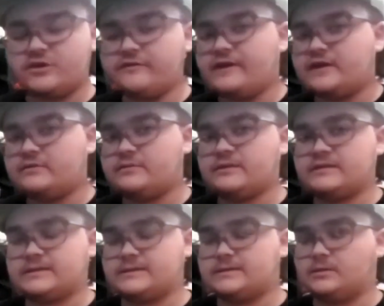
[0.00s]
the Scream Factory
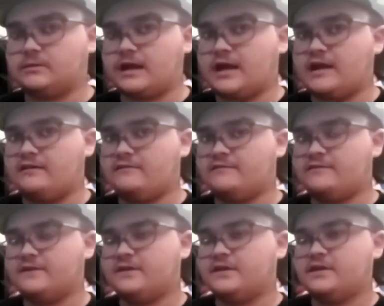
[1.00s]
releases don't have
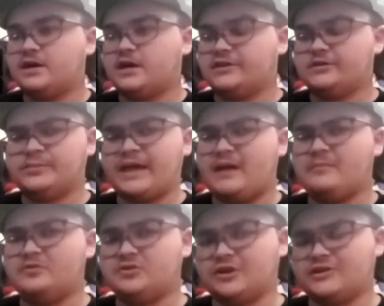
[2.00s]
Dolby
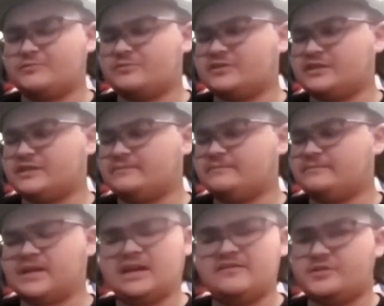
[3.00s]
Atmos tracks, which I'm
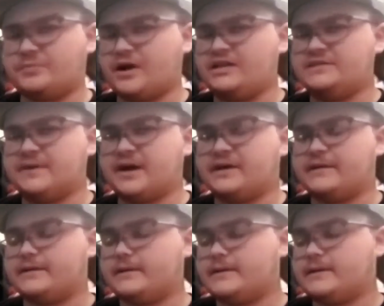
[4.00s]
kind of surprised by.
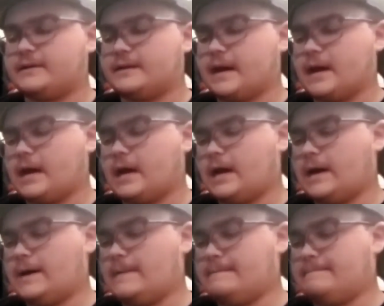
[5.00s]

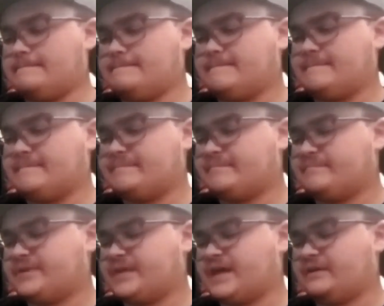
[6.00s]

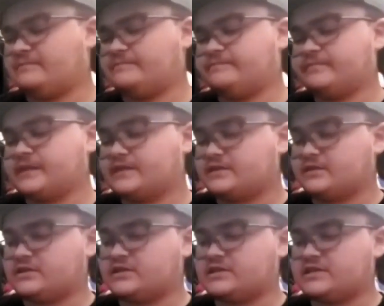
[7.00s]
But yeah, so
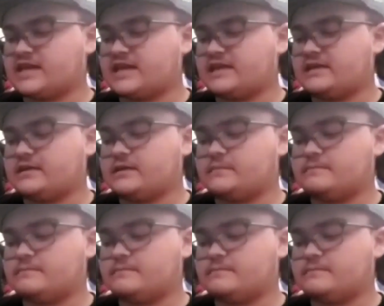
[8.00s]
this is a